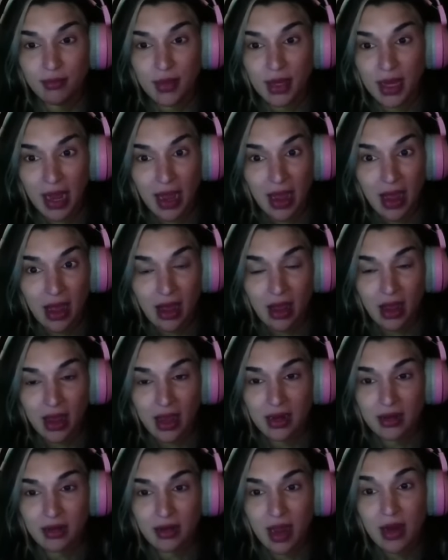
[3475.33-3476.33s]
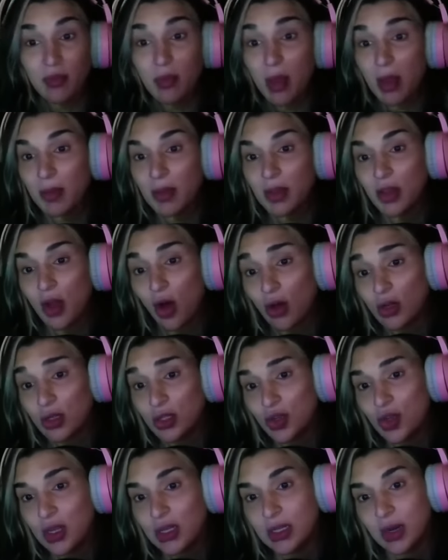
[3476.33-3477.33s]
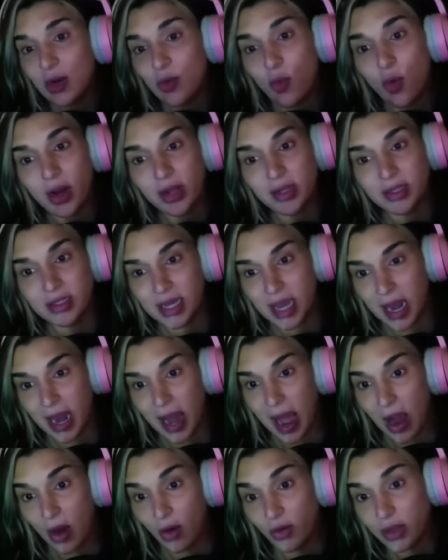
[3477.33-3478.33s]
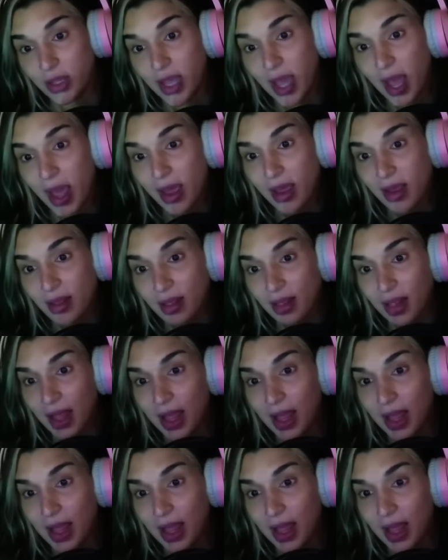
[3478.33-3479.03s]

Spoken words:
Yeah, and maybe also they didn't want it to get out yet,